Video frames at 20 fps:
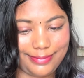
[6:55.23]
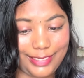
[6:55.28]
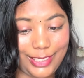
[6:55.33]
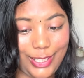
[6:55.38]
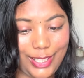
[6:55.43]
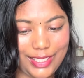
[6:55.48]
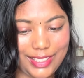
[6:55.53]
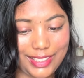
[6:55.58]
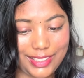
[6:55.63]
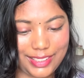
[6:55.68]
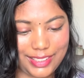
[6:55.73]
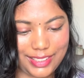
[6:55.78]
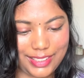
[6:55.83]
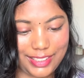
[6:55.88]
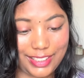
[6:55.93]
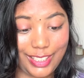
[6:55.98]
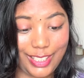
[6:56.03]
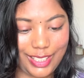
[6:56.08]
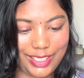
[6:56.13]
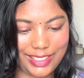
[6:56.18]
got it
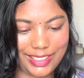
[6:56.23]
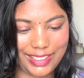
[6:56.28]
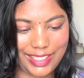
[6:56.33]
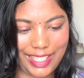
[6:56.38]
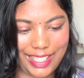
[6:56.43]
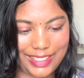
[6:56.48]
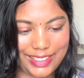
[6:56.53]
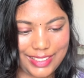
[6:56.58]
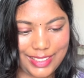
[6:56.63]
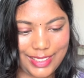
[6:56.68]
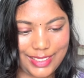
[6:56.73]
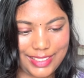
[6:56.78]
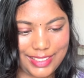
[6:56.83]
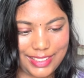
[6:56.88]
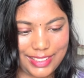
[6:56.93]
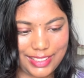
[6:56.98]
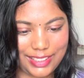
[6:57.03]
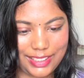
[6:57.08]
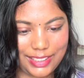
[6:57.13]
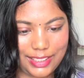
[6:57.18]
got it guys got
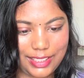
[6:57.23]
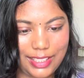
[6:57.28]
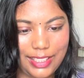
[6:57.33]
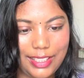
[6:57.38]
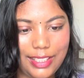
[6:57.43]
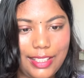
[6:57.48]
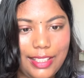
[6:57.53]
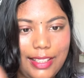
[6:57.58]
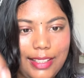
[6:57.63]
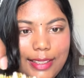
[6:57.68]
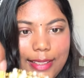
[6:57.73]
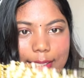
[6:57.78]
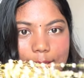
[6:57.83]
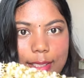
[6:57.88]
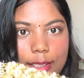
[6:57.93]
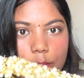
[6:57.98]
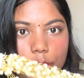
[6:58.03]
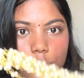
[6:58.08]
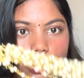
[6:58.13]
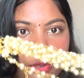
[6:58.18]
it
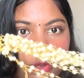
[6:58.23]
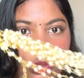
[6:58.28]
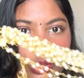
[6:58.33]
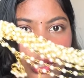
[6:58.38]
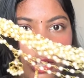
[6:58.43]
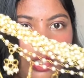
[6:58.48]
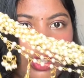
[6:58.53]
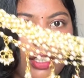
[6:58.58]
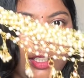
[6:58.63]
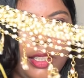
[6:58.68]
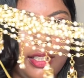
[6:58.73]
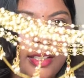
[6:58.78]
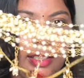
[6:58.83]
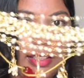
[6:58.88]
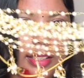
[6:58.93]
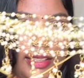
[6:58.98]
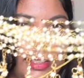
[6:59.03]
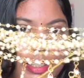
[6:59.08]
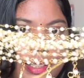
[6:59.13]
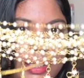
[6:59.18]
so
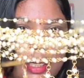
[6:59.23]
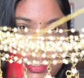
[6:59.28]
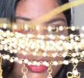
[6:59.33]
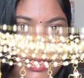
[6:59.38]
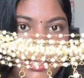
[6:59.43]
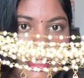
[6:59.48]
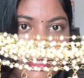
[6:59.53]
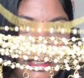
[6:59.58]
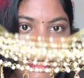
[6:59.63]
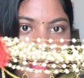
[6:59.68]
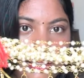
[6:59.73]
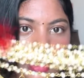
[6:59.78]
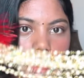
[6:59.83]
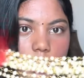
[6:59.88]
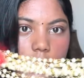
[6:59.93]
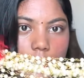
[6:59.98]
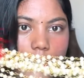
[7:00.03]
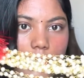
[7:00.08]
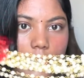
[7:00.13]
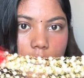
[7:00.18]
this is the
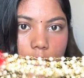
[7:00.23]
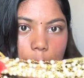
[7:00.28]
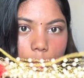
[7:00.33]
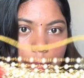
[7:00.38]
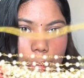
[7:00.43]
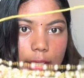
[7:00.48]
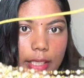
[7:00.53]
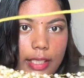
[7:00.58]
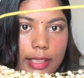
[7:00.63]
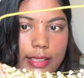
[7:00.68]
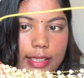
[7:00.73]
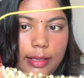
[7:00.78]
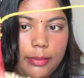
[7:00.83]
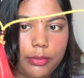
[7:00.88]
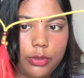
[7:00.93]
neck piece i'm